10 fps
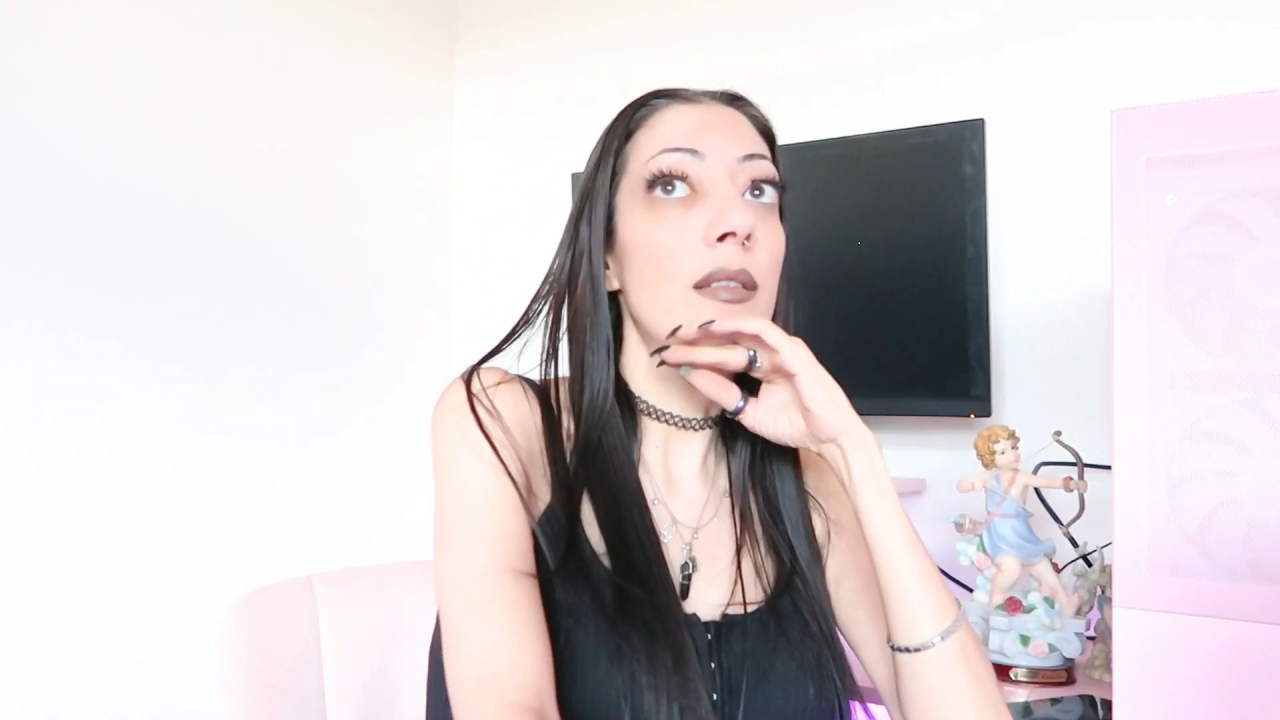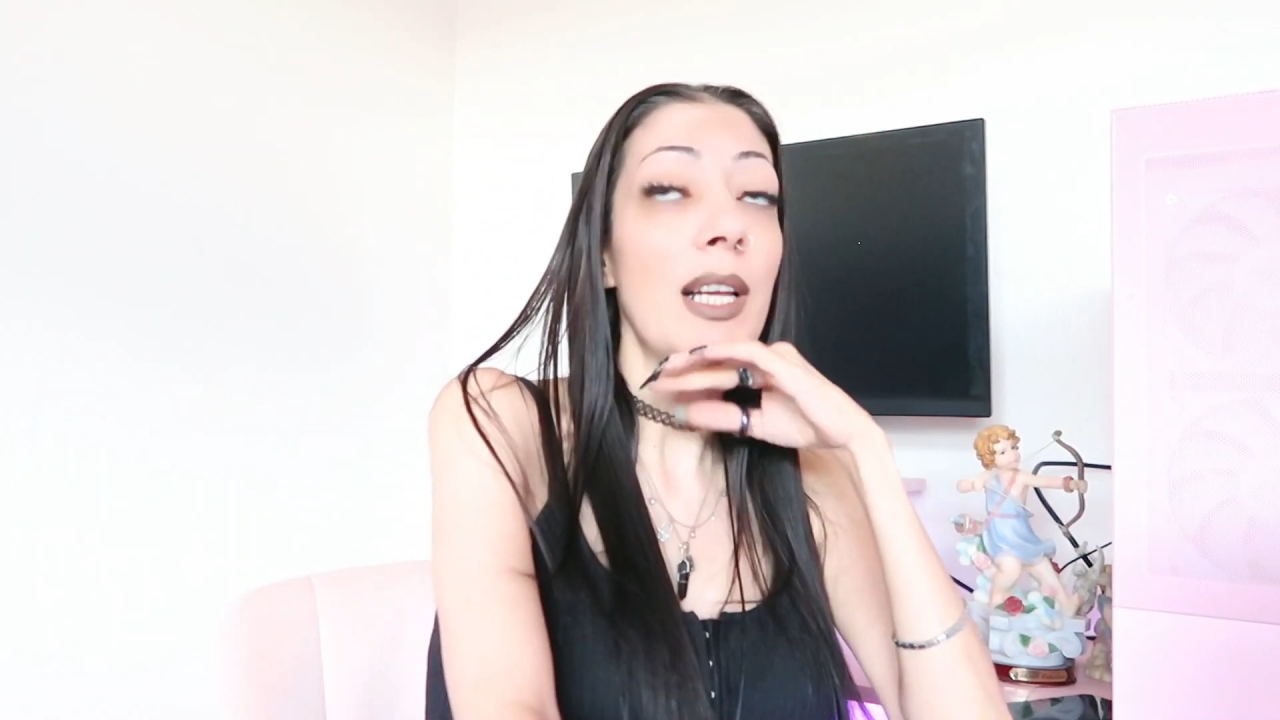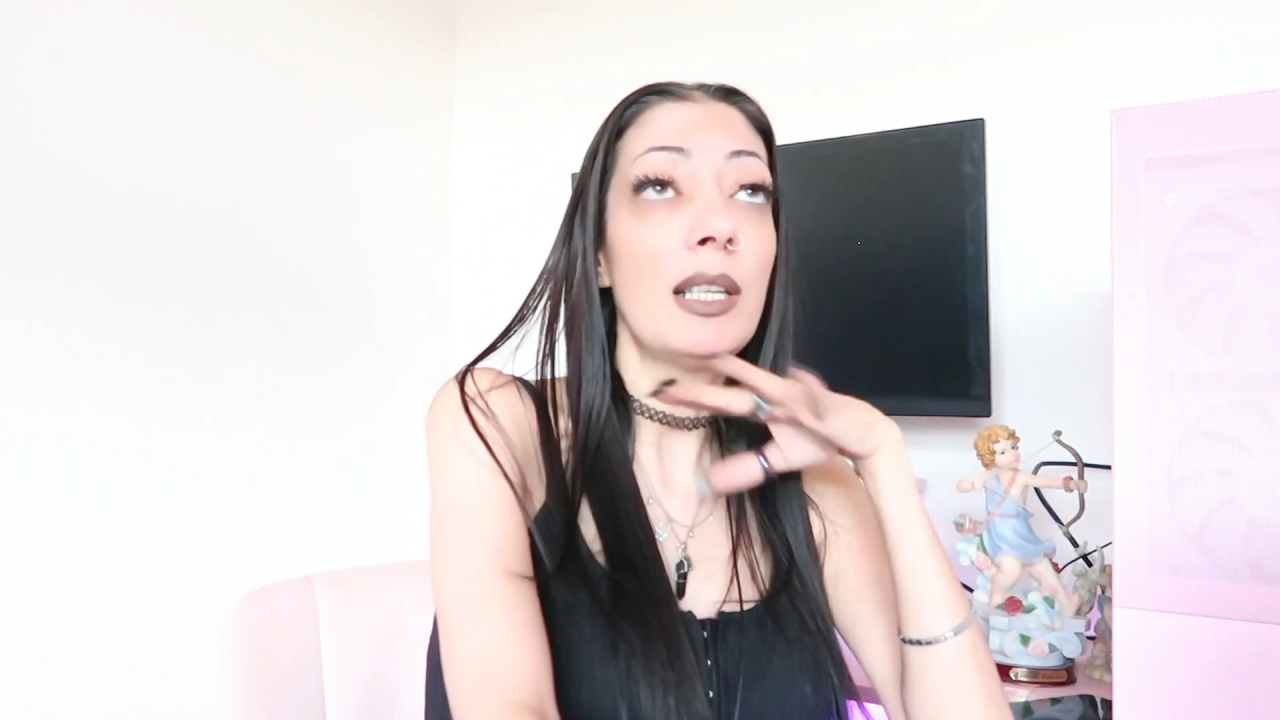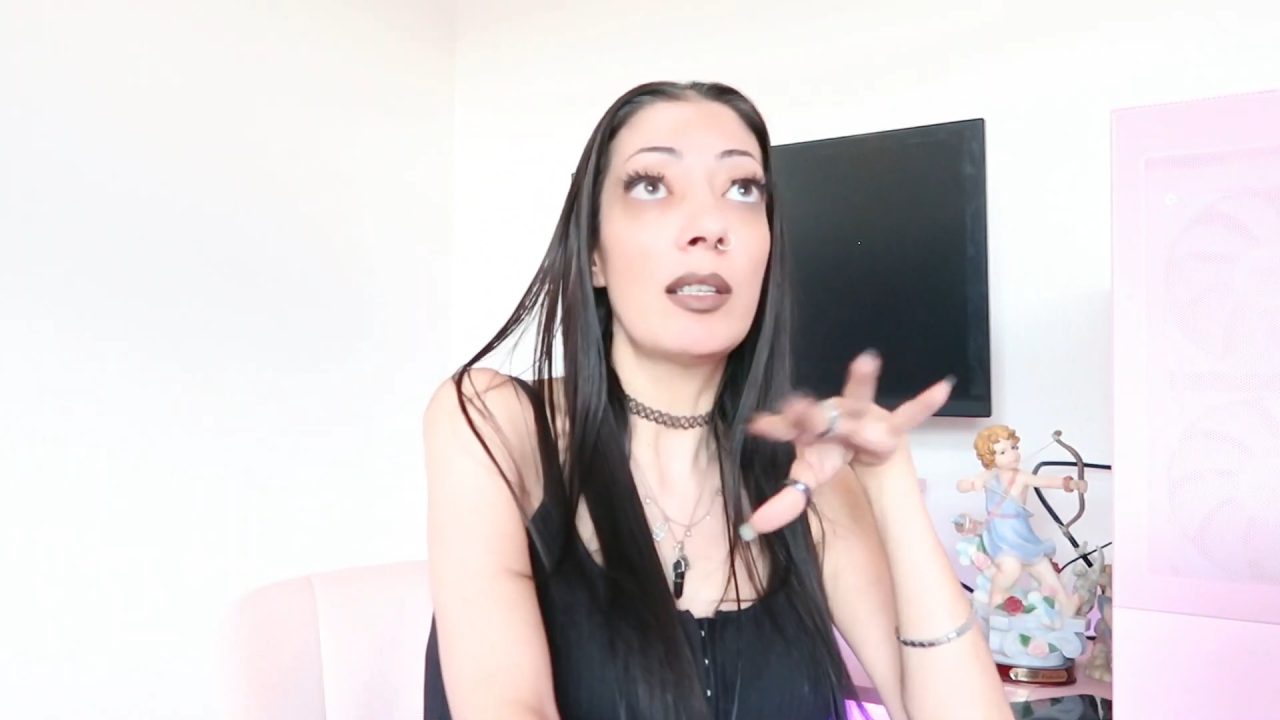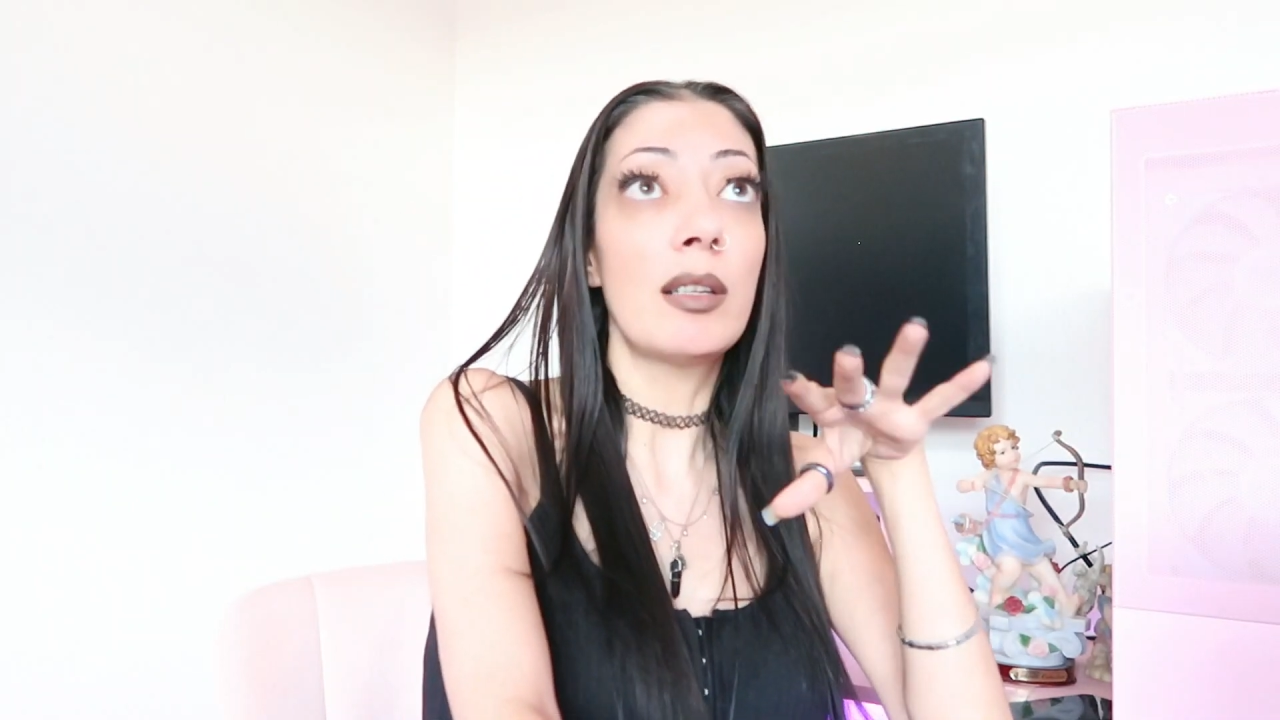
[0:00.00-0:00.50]

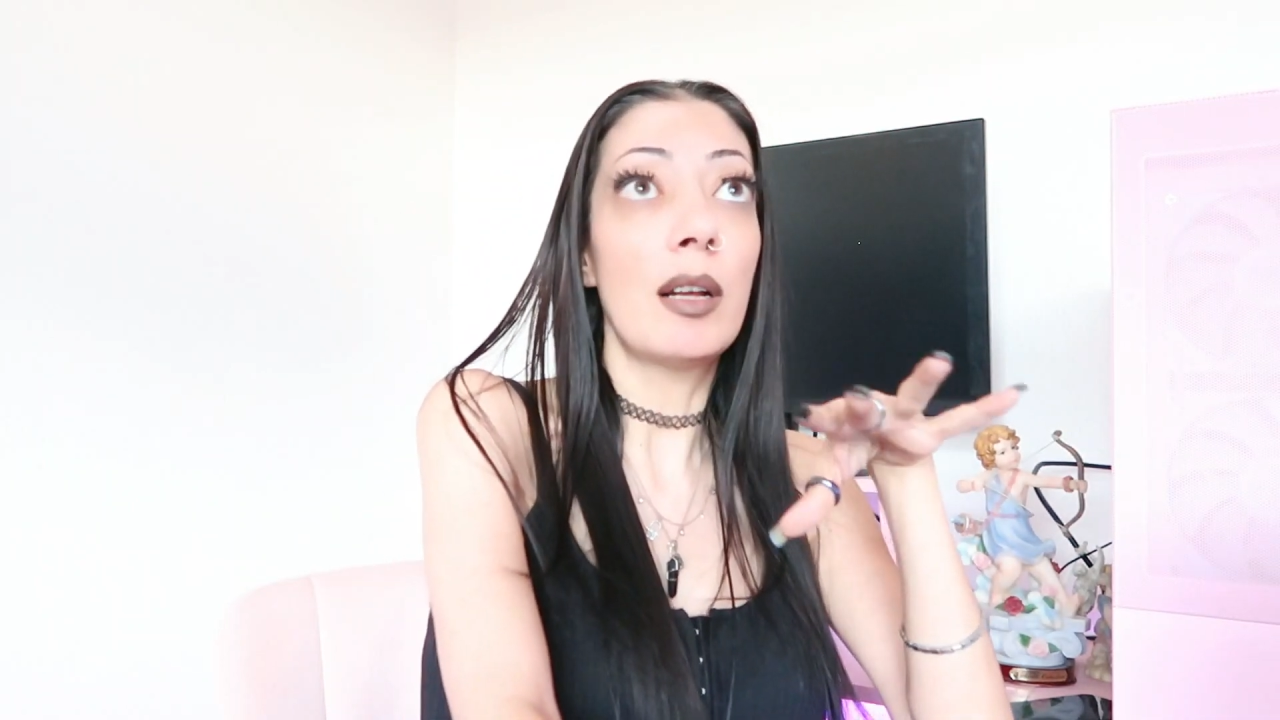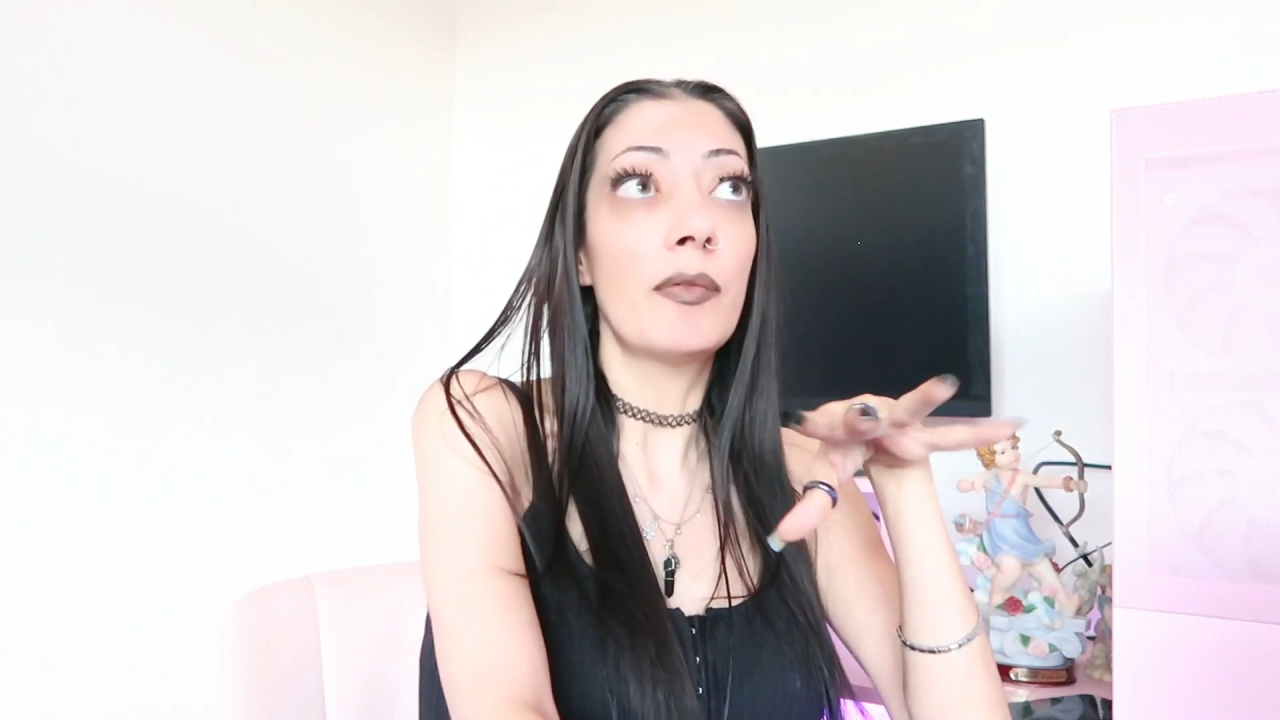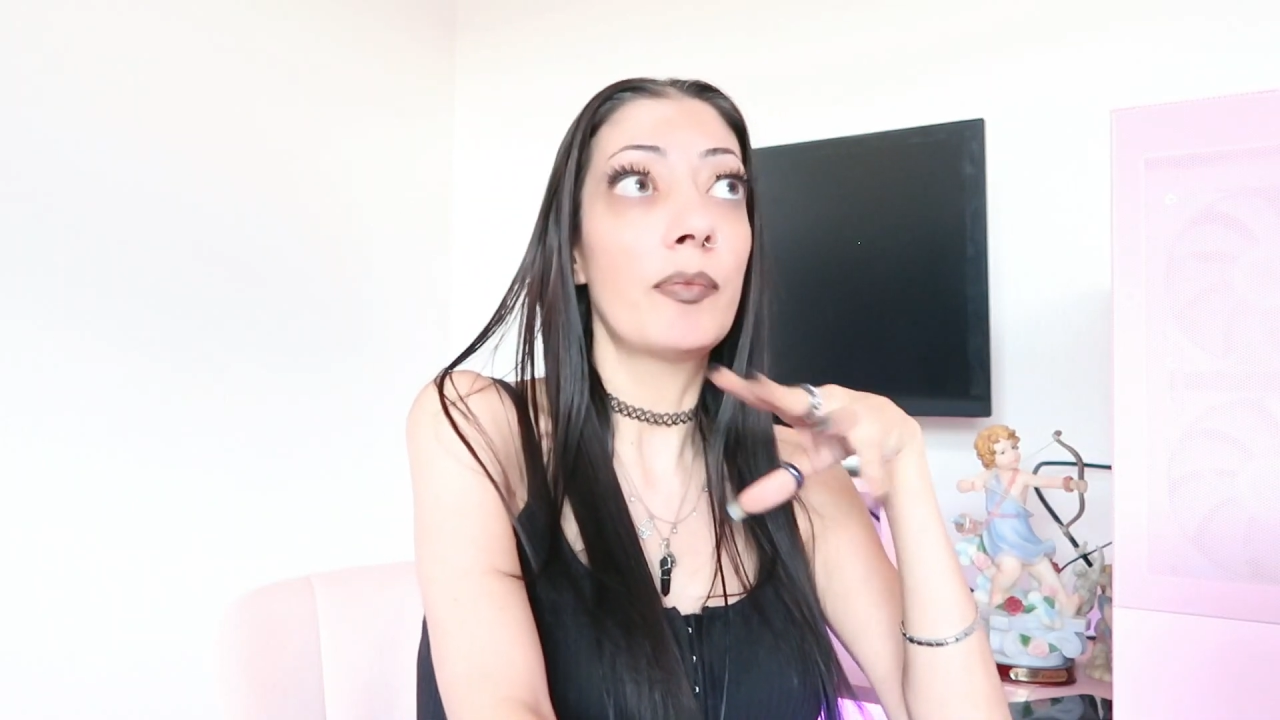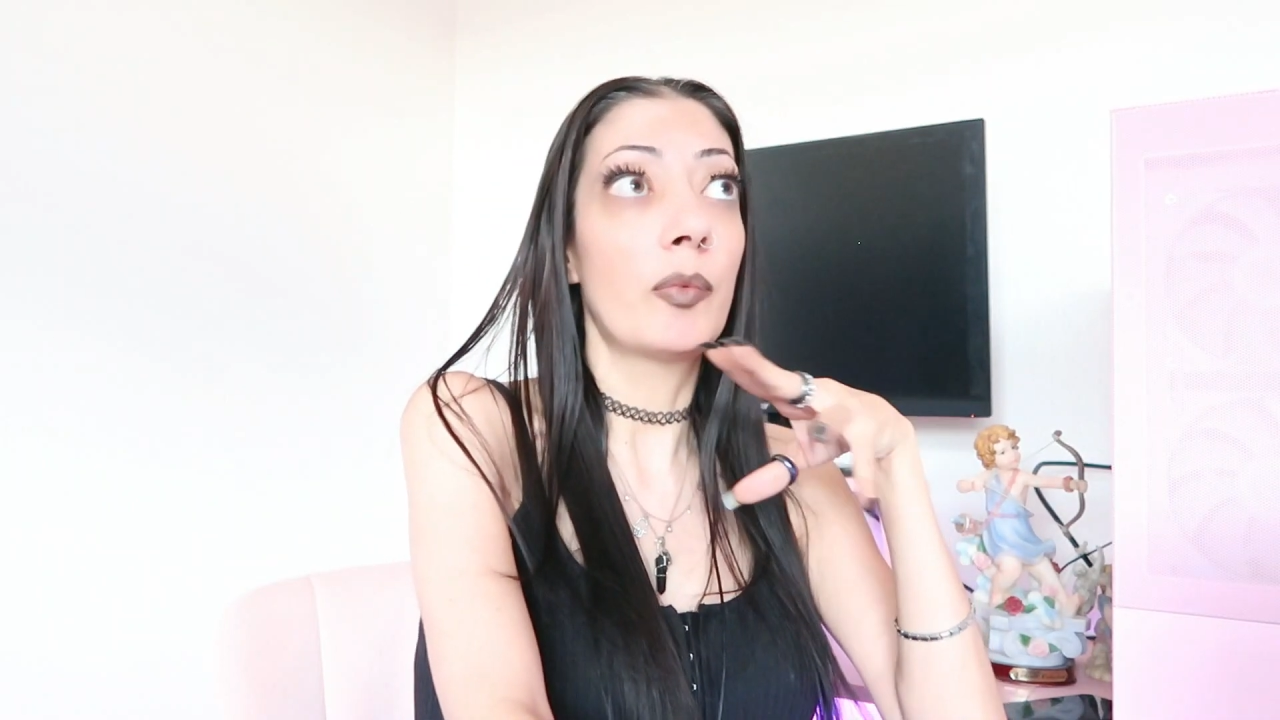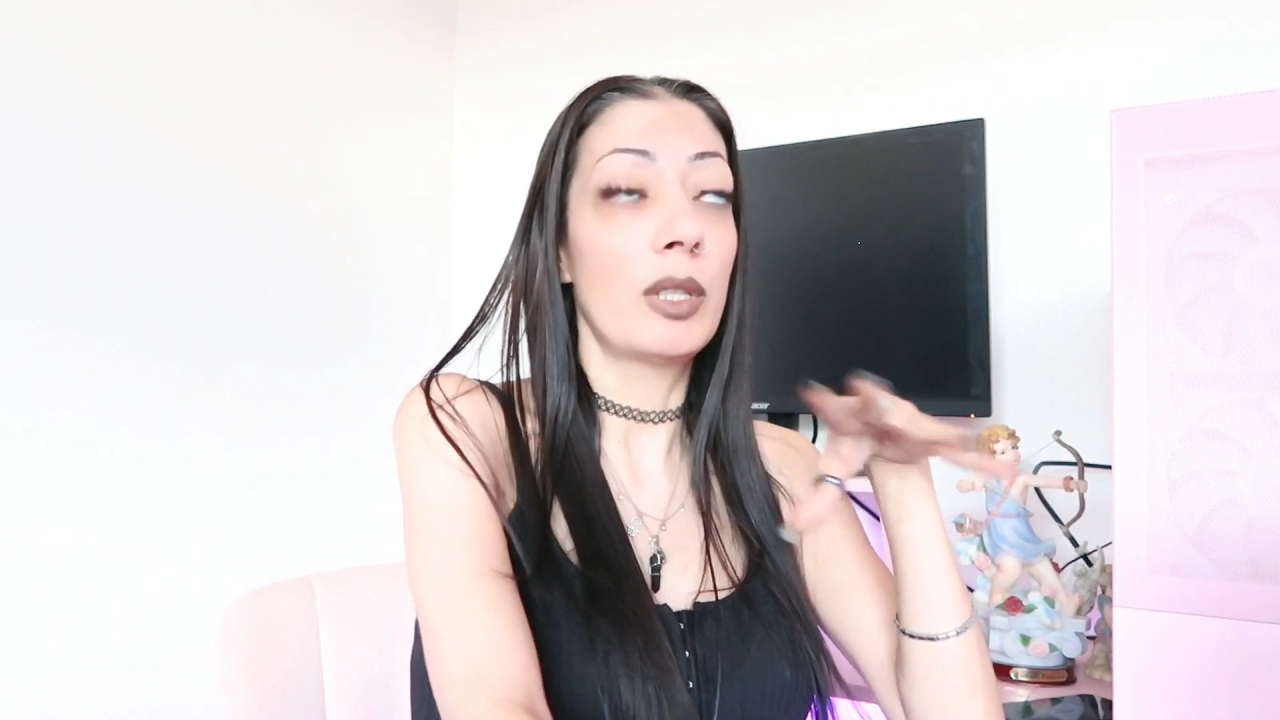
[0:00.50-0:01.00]
at least not